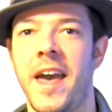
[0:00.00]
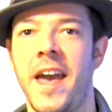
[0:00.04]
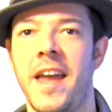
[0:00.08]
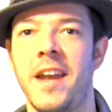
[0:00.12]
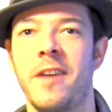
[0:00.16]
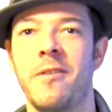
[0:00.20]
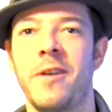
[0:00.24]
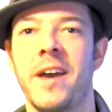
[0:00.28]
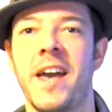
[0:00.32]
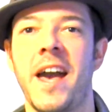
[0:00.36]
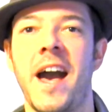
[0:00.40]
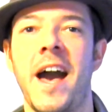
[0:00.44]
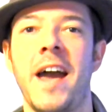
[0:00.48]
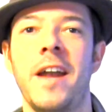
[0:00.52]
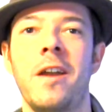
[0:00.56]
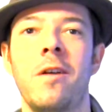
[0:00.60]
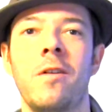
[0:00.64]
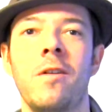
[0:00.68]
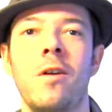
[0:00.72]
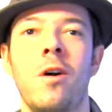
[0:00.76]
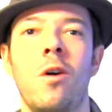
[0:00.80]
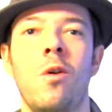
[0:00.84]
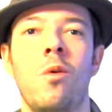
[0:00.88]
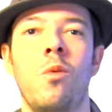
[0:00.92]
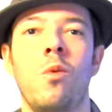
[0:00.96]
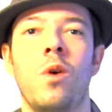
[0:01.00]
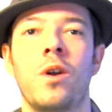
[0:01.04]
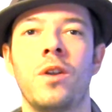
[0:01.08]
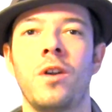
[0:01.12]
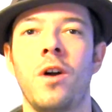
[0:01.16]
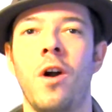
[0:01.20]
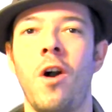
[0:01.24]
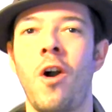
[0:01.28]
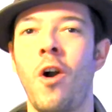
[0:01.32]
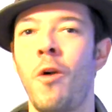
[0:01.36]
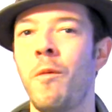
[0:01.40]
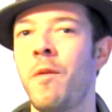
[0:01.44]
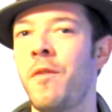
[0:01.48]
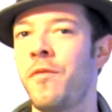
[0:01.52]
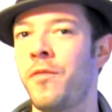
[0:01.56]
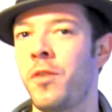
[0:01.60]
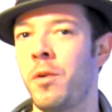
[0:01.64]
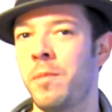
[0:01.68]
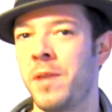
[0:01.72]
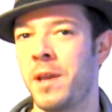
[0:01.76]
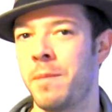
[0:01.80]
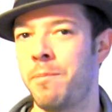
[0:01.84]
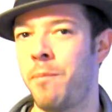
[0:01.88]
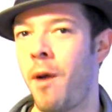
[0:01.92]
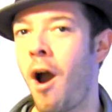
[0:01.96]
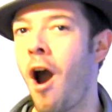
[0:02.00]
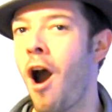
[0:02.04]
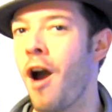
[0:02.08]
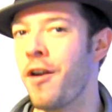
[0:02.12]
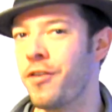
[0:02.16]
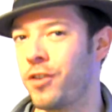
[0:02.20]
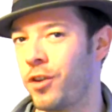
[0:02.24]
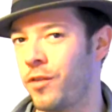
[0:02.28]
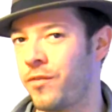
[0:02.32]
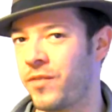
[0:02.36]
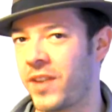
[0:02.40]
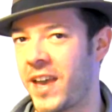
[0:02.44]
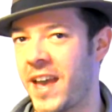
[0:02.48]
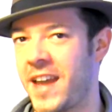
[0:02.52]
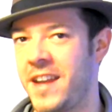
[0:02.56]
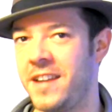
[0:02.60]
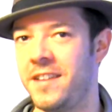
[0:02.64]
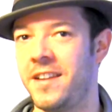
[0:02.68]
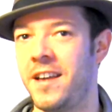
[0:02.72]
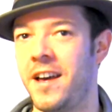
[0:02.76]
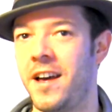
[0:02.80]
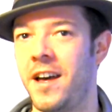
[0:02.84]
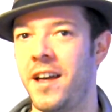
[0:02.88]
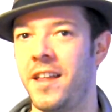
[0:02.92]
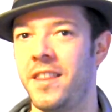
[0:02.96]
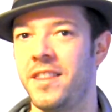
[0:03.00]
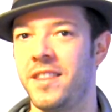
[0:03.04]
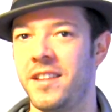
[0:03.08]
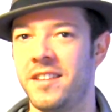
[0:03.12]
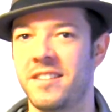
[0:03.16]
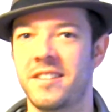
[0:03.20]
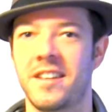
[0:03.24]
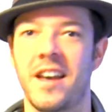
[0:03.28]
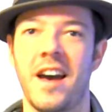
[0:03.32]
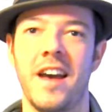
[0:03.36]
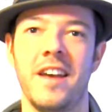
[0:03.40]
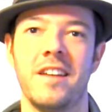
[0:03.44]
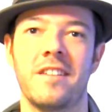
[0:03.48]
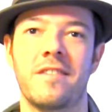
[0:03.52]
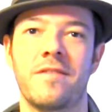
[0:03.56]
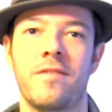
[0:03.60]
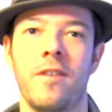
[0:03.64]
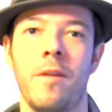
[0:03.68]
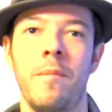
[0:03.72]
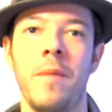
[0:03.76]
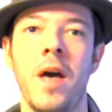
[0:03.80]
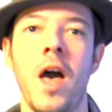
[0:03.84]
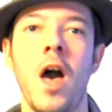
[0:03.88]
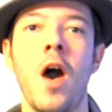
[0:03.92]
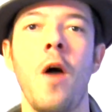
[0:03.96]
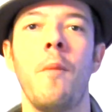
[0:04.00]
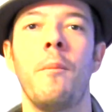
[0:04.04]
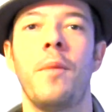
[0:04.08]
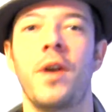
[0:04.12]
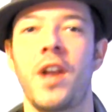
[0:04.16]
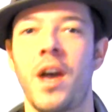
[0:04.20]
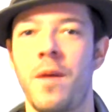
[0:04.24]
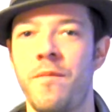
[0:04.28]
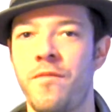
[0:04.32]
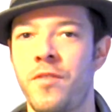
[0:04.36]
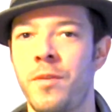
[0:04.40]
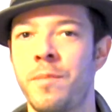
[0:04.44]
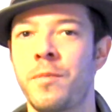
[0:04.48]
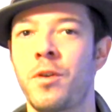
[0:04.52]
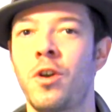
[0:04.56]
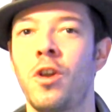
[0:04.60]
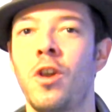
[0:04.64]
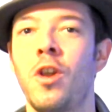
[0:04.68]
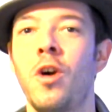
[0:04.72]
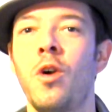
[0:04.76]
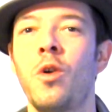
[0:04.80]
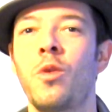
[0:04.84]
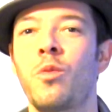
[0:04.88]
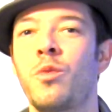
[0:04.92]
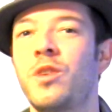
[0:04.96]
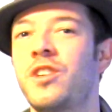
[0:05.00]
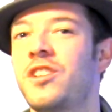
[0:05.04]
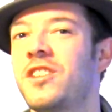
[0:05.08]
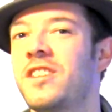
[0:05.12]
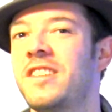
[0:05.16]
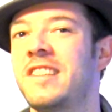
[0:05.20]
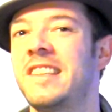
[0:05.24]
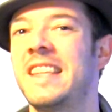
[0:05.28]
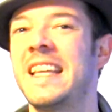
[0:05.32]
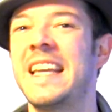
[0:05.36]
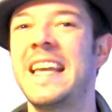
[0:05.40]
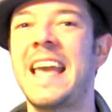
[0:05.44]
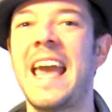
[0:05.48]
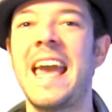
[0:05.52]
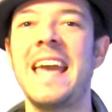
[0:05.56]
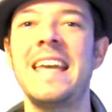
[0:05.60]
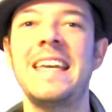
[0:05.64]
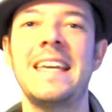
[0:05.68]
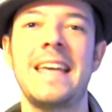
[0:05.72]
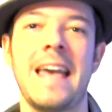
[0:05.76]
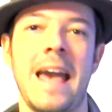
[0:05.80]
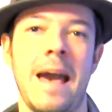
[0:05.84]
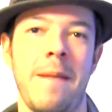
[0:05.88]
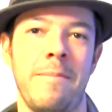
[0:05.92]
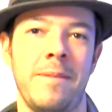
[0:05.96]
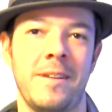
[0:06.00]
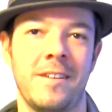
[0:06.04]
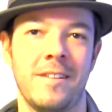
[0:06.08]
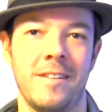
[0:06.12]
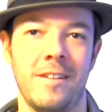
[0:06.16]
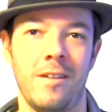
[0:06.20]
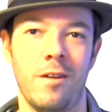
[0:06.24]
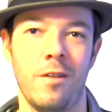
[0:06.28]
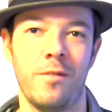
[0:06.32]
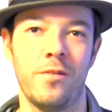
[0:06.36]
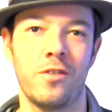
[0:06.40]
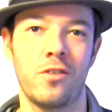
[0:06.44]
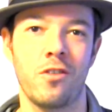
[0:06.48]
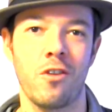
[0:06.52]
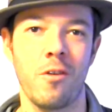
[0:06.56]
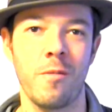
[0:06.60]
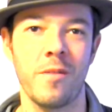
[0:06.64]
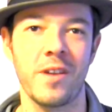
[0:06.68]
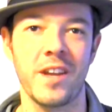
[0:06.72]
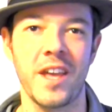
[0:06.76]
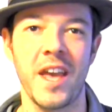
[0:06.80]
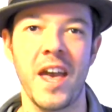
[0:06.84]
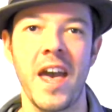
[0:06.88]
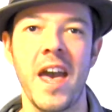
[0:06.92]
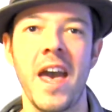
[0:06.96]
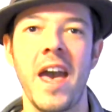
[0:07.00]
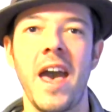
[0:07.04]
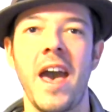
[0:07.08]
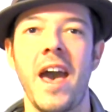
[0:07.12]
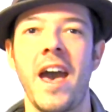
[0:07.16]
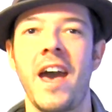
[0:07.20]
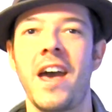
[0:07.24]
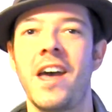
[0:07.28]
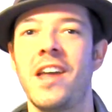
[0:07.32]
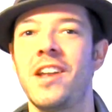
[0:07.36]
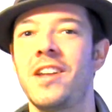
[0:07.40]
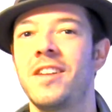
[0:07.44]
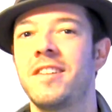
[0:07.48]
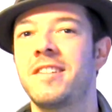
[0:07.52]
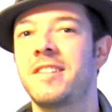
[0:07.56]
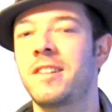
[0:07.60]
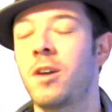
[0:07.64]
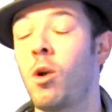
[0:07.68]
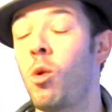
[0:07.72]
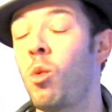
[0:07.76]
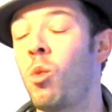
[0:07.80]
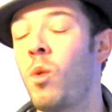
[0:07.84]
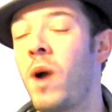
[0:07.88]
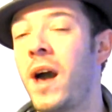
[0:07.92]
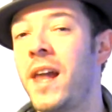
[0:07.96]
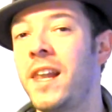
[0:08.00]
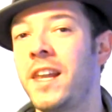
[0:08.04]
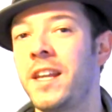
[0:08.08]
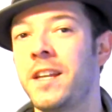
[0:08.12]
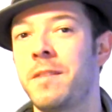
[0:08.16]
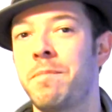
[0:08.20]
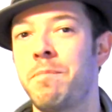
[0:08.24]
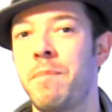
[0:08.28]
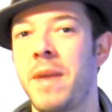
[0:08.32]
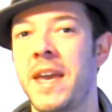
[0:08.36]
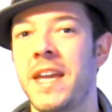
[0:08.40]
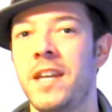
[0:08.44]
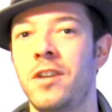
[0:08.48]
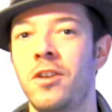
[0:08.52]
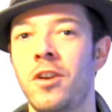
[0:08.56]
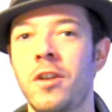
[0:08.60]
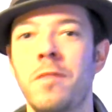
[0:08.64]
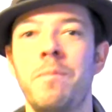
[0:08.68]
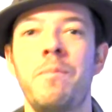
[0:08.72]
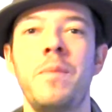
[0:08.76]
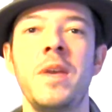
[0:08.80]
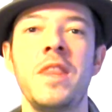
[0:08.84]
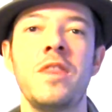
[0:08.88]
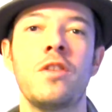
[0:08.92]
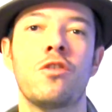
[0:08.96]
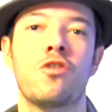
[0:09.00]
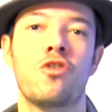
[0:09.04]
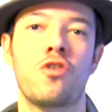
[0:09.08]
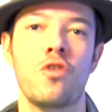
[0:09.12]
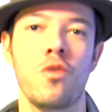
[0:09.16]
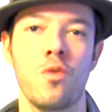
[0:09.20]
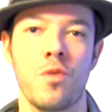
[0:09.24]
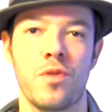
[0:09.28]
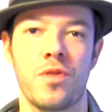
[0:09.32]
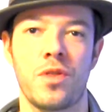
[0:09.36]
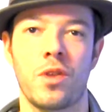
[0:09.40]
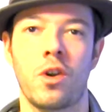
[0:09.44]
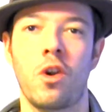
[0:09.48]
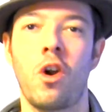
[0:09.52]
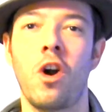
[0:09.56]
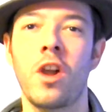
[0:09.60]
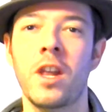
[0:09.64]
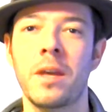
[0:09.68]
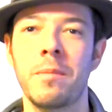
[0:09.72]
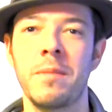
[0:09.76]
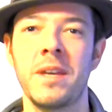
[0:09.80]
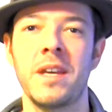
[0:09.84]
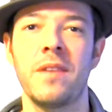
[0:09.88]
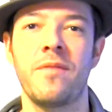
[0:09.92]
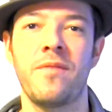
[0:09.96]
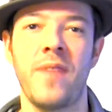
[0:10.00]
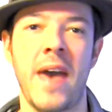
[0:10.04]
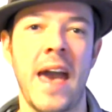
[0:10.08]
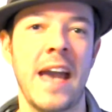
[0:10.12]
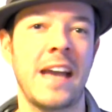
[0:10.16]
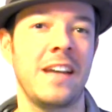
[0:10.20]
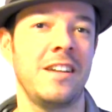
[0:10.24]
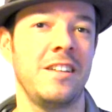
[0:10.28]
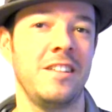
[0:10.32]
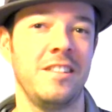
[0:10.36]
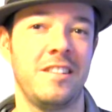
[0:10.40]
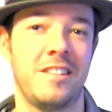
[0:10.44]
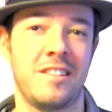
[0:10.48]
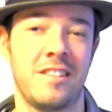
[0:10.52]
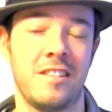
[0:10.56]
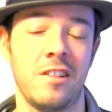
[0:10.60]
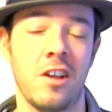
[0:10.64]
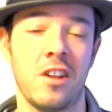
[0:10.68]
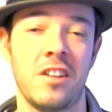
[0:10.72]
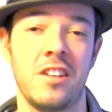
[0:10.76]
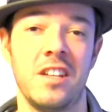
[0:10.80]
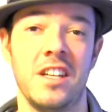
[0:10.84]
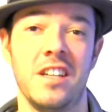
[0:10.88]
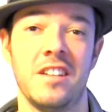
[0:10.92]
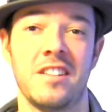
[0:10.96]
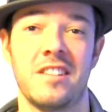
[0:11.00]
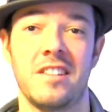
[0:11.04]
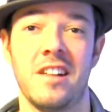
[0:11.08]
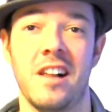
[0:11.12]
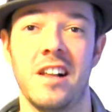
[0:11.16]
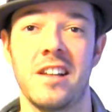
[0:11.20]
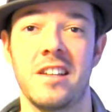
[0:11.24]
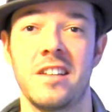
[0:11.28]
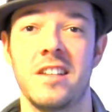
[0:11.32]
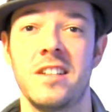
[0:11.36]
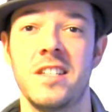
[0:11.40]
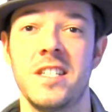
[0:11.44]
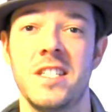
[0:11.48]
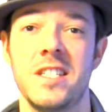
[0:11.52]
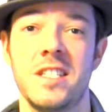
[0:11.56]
Anyway, I don't know what homophobic part of Canada this guy is from, but I'm from Cologne, which is the gay capital of Germany. And so while it may not be the truth, calling me a faggot, it's not an insult.